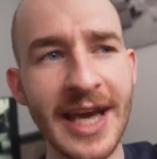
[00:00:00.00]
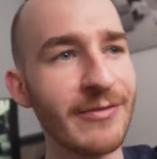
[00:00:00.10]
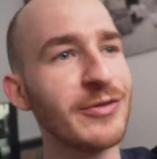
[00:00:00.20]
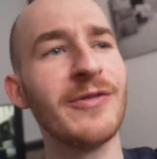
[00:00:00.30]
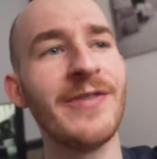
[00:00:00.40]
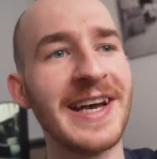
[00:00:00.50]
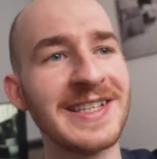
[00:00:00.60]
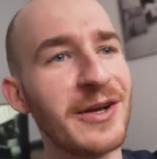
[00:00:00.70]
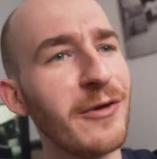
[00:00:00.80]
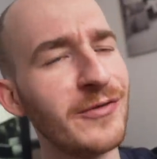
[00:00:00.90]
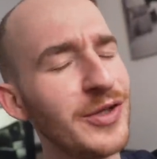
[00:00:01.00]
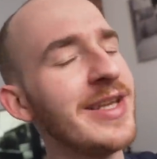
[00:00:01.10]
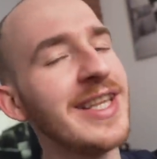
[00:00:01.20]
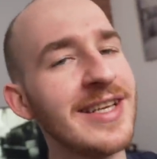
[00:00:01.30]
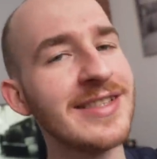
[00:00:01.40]
after effects of
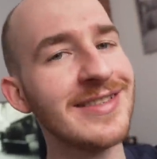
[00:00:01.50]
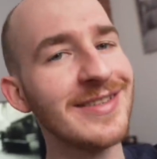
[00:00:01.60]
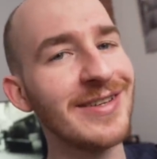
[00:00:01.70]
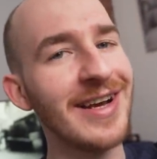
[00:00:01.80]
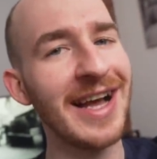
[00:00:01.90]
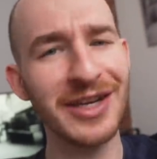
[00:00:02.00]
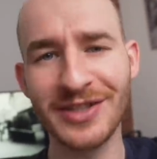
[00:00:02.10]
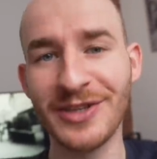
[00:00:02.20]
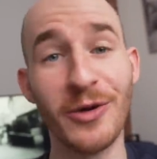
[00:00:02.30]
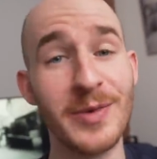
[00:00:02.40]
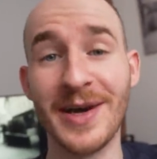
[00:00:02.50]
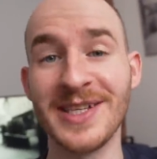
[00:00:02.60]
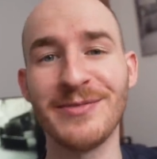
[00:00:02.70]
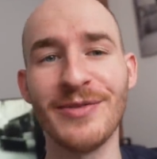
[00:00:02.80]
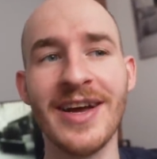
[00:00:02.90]
doing this actually caught me by
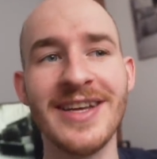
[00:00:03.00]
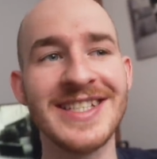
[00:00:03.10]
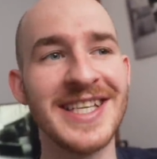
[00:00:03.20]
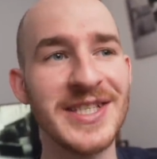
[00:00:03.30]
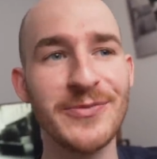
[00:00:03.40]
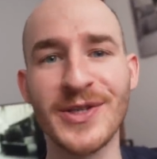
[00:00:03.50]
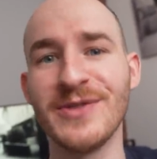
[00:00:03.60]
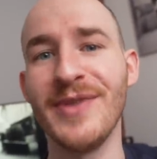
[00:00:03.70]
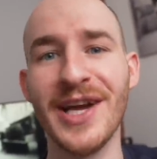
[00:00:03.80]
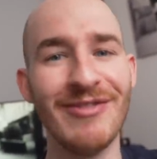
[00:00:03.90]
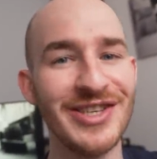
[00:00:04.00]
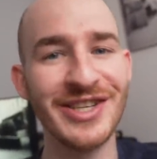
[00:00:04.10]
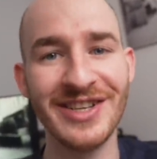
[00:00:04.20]
surprise, and this wasn't my original